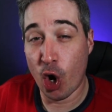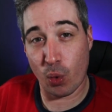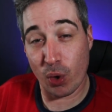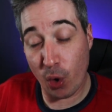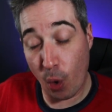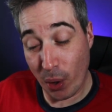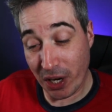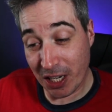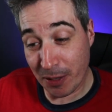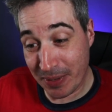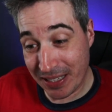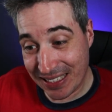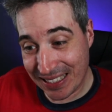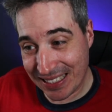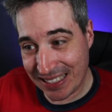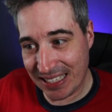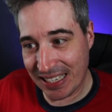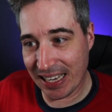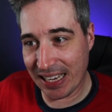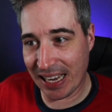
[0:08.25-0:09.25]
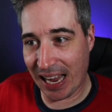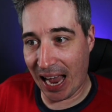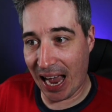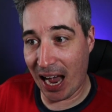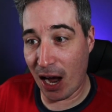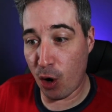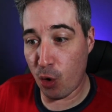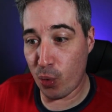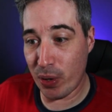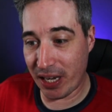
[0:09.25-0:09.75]
We're going to be seeing
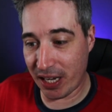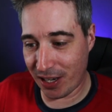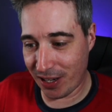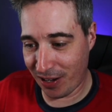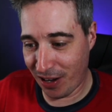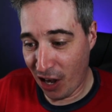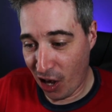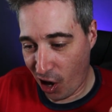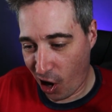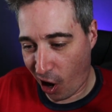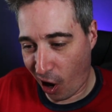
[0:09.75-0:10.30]
how we can